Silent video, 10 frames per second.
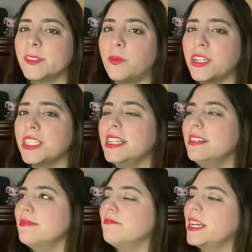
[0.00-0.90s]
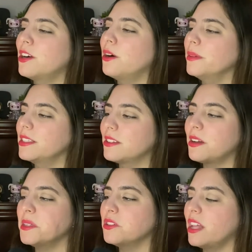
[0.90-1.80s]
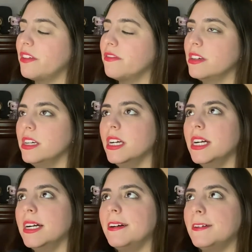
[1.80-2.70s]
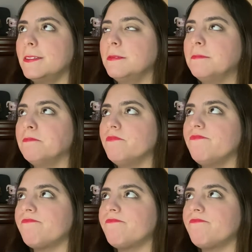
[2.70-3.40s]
watching my comics coming to life. Um,